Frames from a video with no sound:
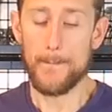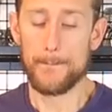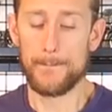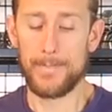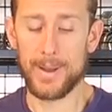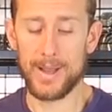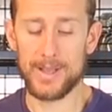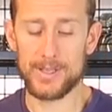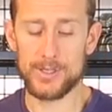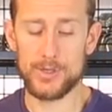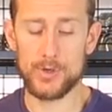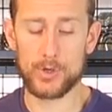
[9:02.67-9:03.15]

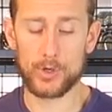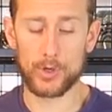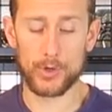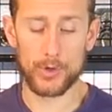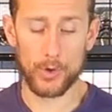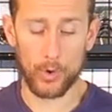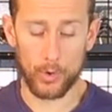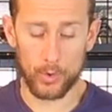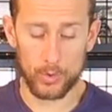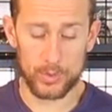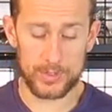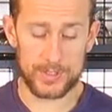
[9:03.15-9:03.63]
But you can
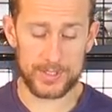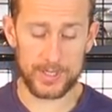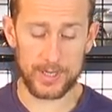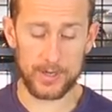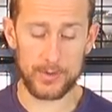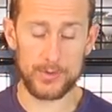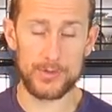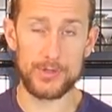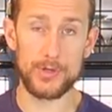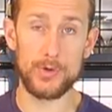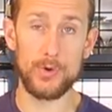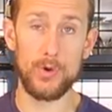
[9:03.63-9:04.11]

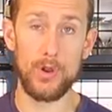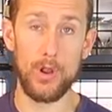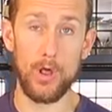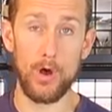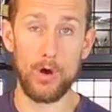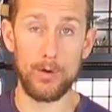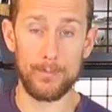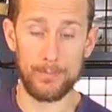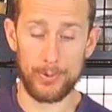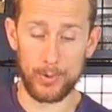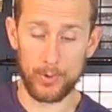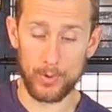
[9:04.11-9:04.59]
also do
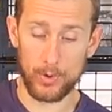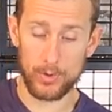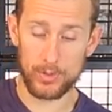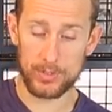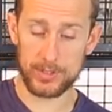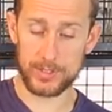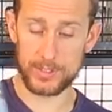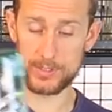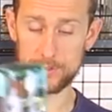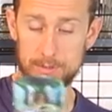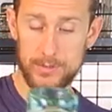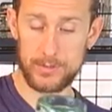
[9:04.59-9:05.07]
long
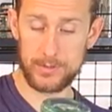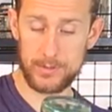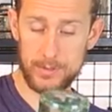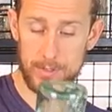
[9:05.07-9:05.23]
pours